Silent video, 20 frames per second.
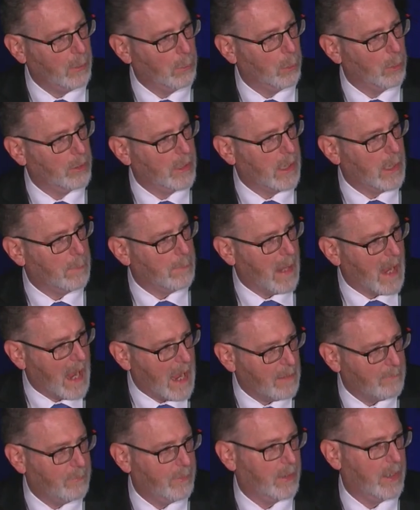will keep
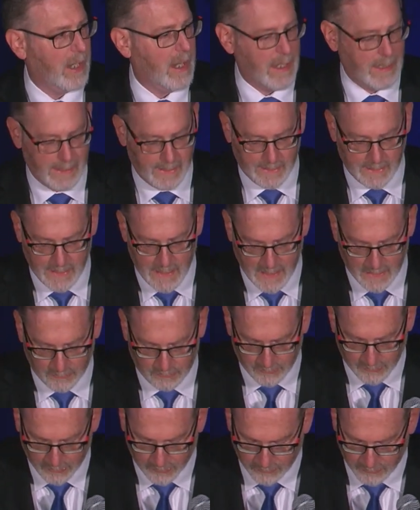advocating and
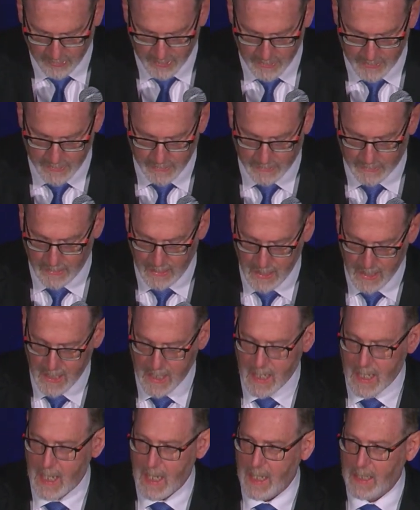succeeding
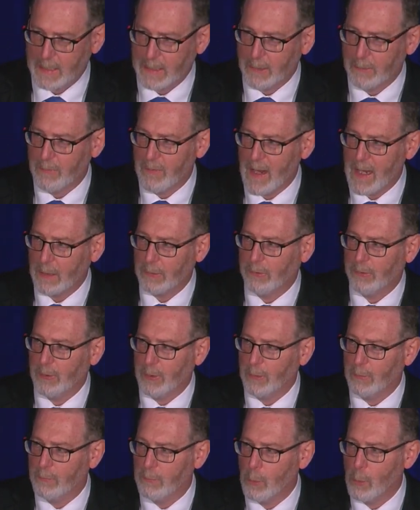in
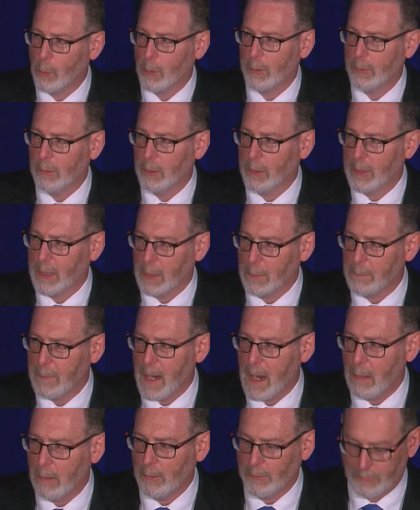advancing forward-looking
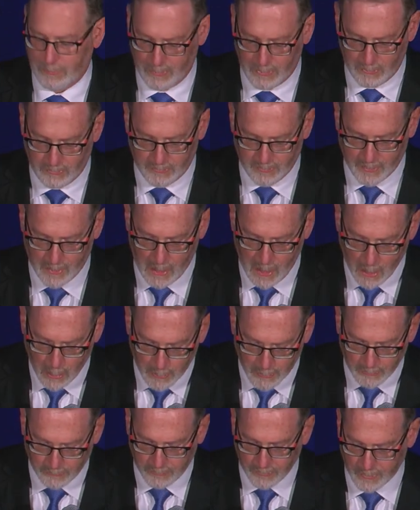policies that
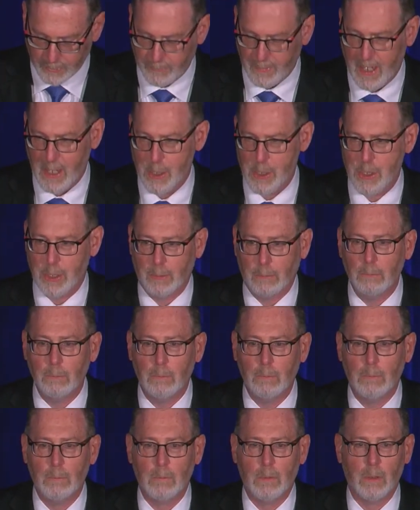harness innovation,
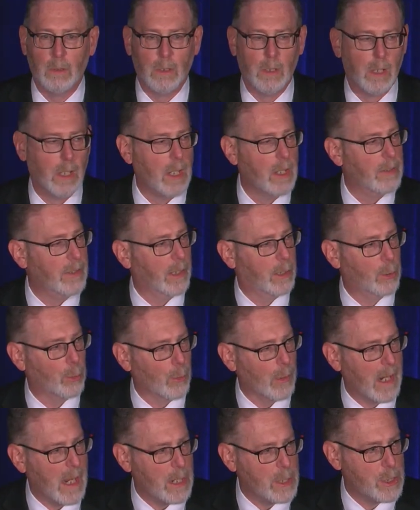that
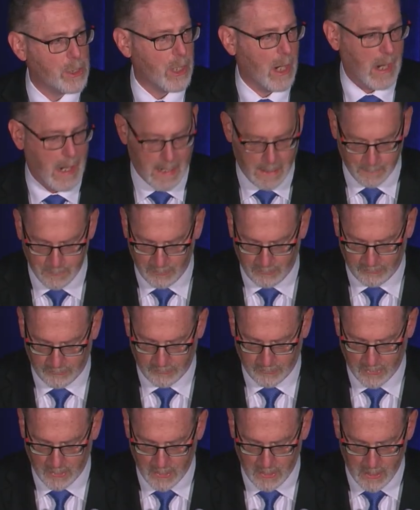create
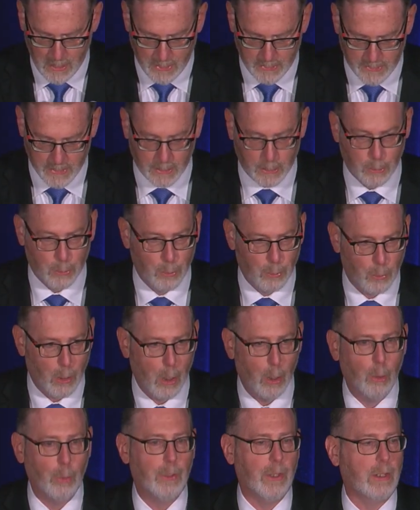jobs, that
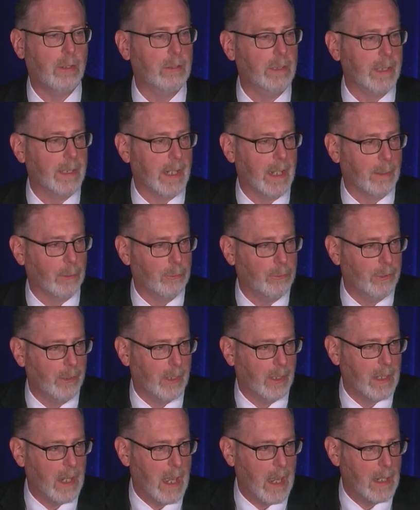grow the clean energy
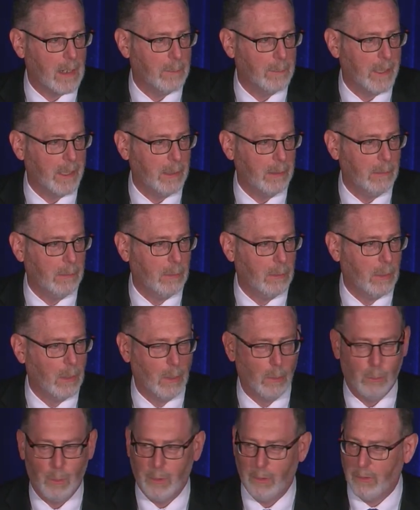economy,
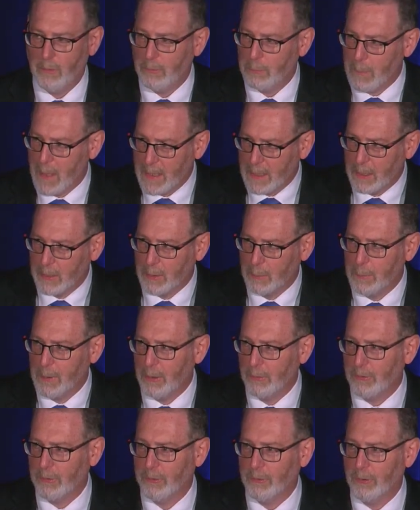with many of the
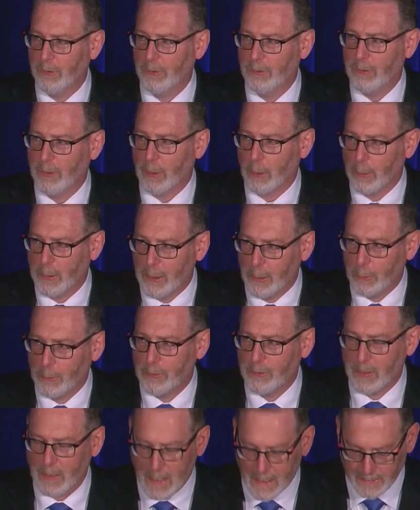businesses that are here
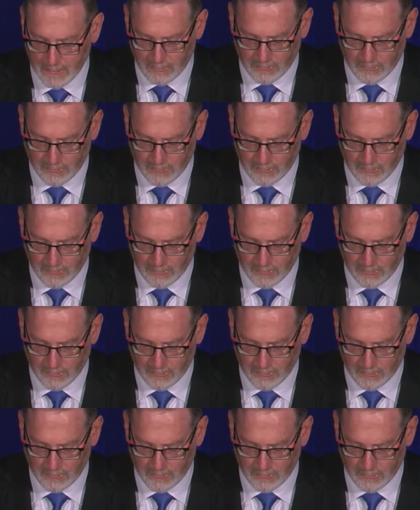tonight